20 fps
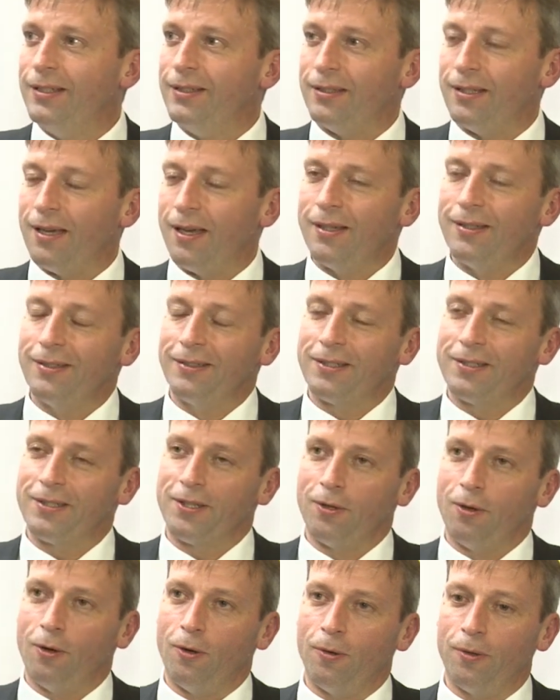Yeah.
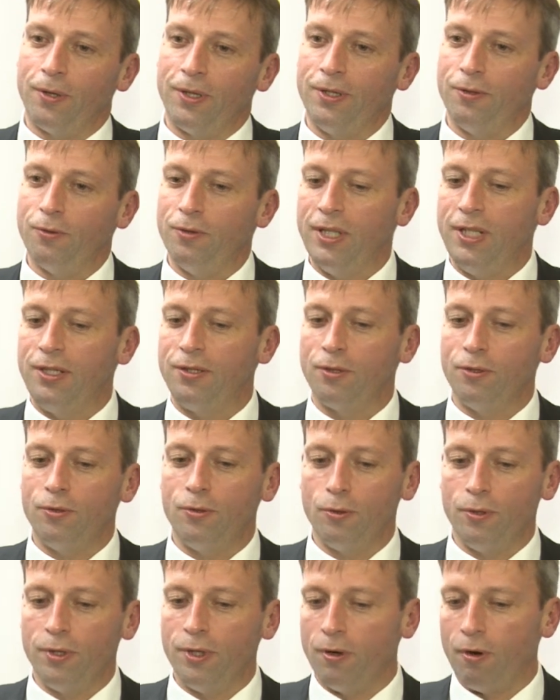So you need to
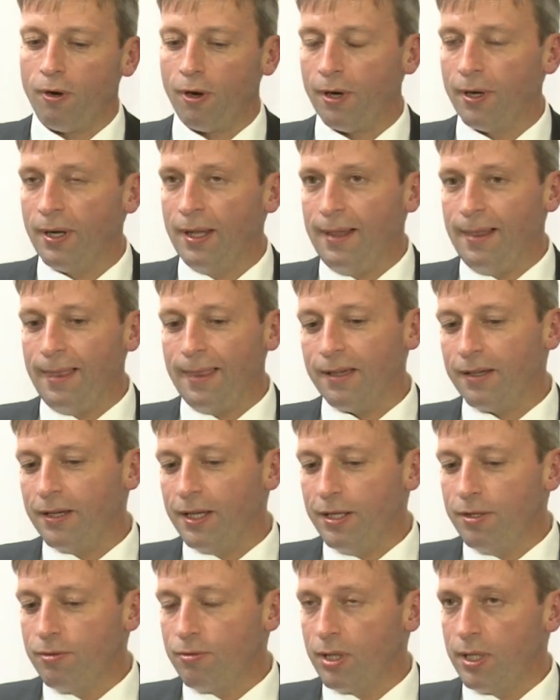do your
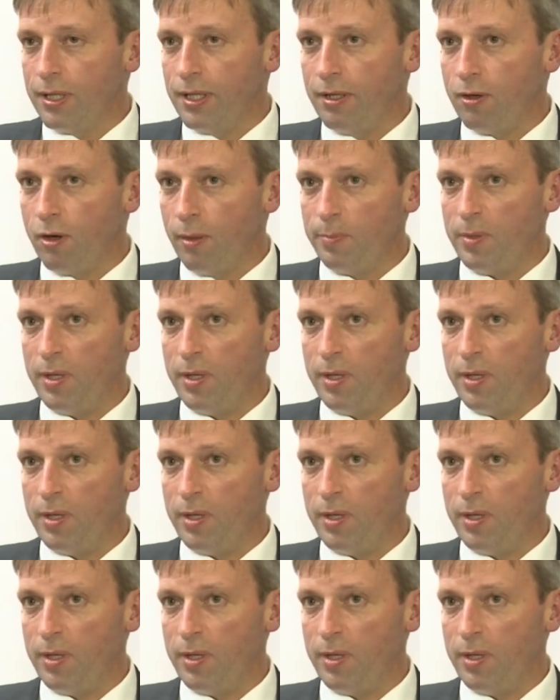intraday